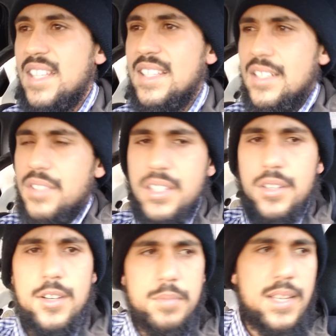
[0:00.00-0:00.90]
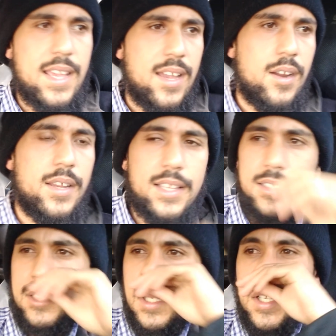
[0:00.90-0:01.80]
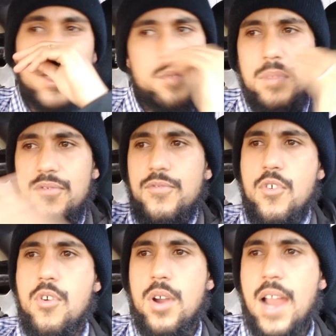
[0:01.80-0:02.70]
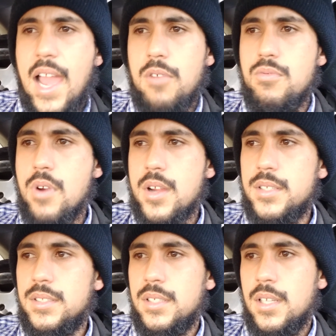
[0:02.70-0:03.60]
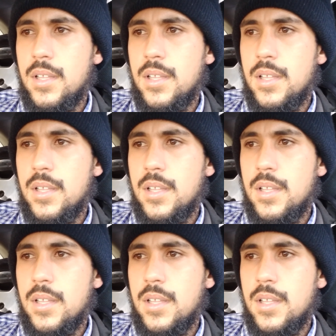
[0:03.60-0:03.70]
and living in urban areas, before I worked